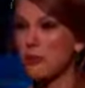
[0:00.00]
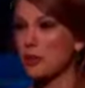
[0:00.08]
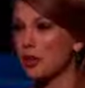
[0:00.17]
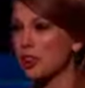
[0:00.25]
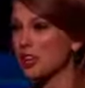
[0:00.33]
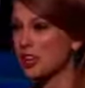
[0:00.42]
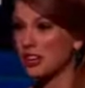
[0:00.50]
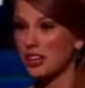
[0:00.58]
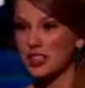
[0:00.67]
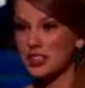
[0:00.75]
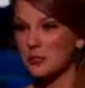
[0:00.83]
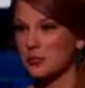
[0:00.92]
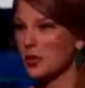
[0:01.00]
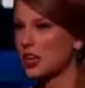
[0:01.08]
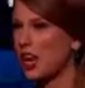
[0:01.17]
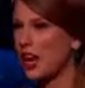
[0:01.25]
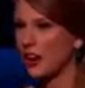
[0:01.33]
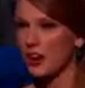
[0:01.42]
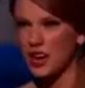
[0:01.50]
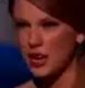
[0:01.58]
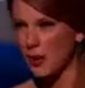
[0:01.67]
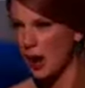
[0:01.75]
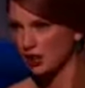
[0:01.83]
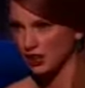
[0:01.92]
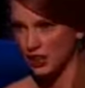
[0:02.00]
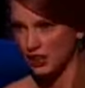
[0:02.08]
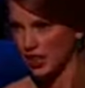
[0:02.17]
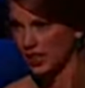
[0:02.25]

for remembering the lyrics and for caring about